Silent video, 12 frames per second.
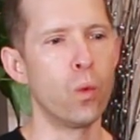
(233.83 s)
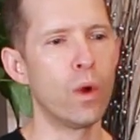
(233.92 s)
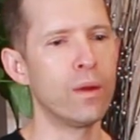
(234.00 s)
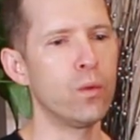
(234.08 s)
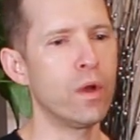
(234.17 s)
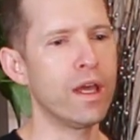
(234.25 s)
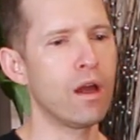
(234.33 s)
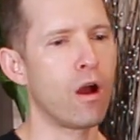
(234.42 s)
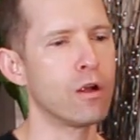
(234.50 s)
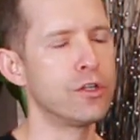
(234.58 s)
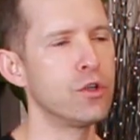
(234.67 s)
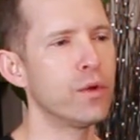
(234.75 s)
we
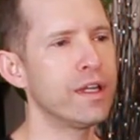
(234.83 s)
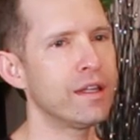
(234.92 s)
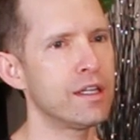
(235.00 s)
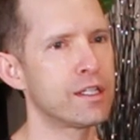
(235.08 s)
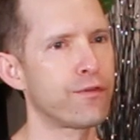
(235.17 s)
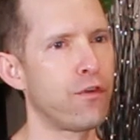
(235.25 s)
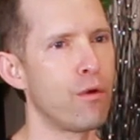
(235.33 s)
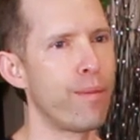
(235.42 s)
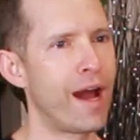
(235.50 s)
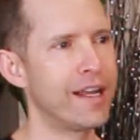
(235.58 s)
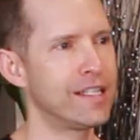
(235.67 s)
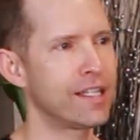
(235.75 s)
are doing these full
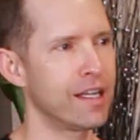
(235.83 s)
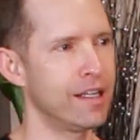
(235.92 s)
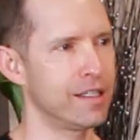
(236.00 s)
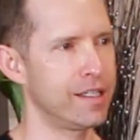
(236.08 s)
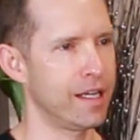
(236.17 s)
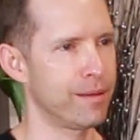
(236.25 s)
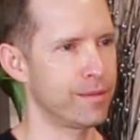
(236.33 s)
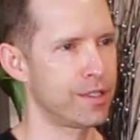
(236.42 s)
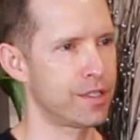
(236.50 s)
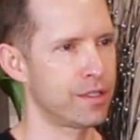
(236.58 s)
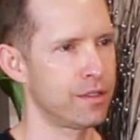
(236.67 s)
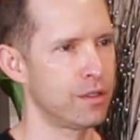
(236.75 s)
body skin
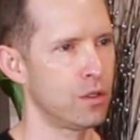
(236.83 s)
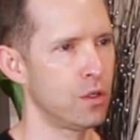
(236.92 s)
exams,